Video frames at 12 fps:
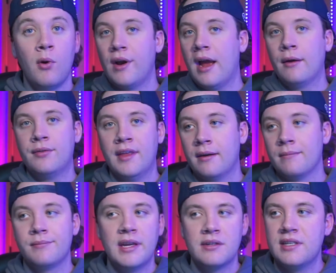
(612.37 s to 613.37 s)
out there.
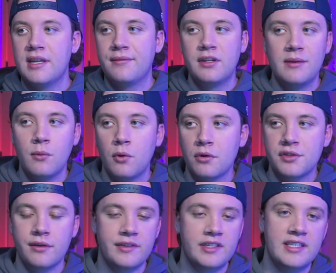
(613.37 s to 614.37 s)
There's definitely more
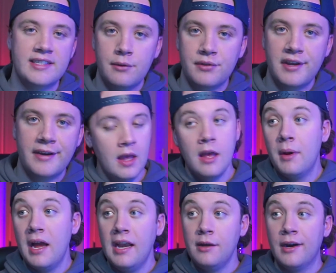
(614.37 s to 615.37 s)
services out there.
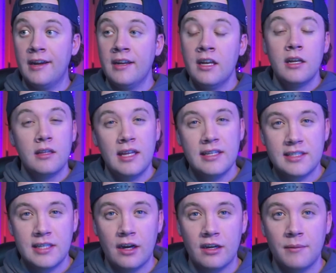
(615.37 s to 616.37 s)
But anyway, let's
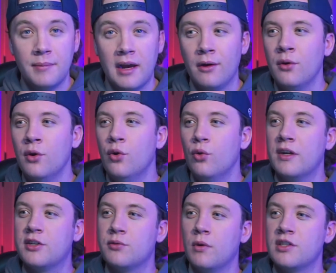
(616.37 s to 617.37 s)
talk about
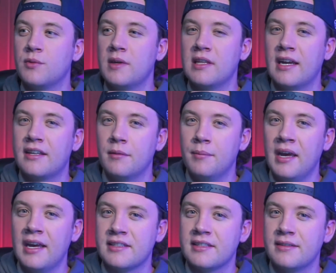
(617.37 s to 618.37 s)
which ones we liked the
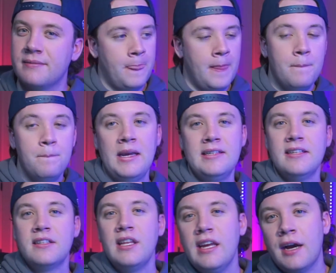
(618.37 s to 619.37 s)
best.
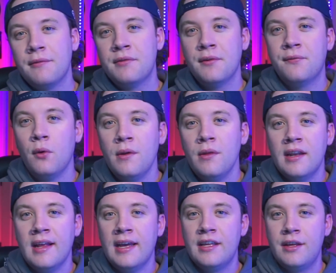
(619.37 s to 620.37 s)
Basically, of the 4 that
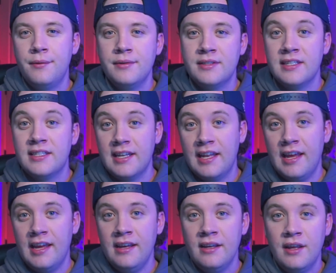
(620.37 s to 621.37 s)
I used
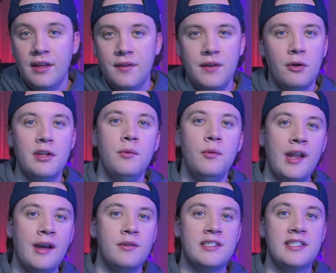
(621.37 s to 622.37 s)
today, the only one
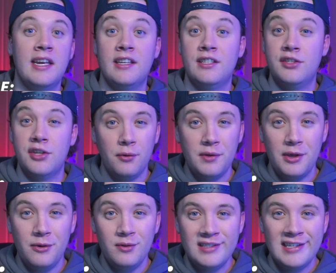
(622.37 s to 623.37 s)
I would say don't
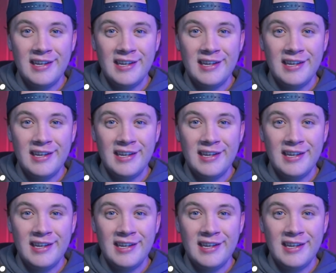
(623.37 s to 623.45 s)
use